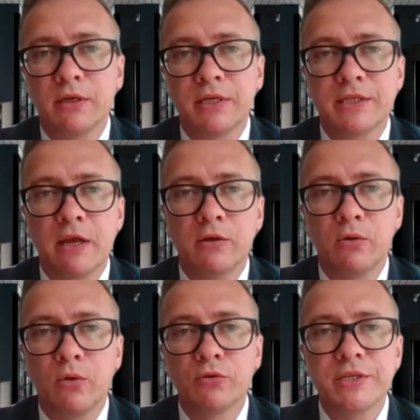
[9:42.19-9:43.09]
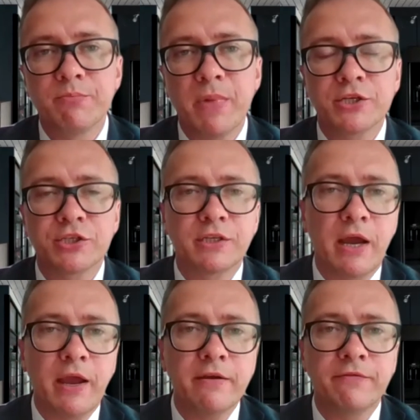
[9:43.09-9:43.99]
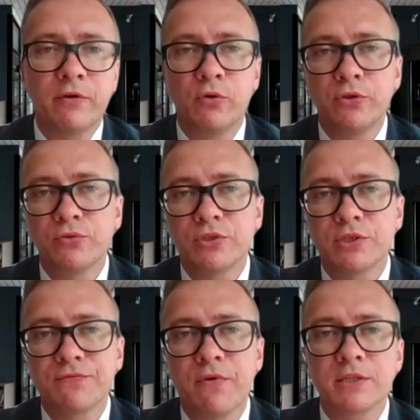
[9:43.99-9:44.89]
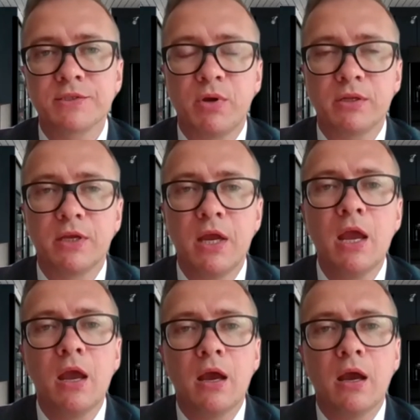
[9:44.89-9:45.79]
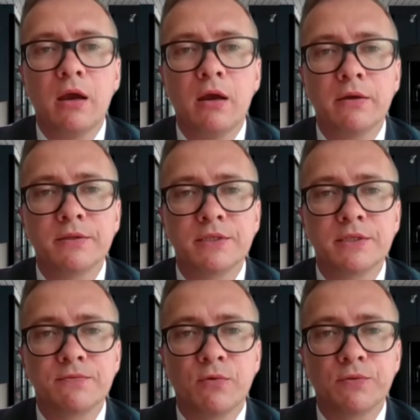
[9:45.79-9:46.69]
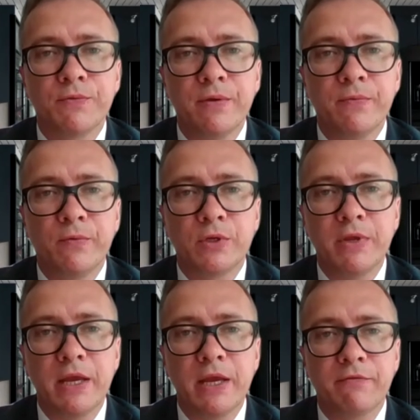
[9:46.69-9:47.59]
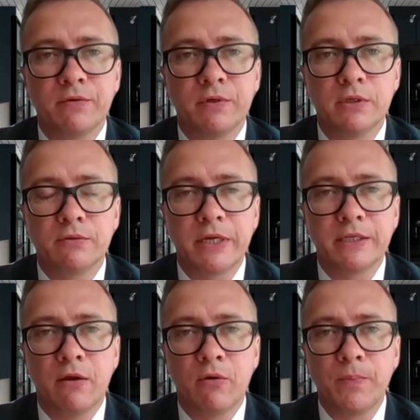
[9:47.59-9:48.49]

As I already mentioned, IF or UCITS funds, but this is what we have right now.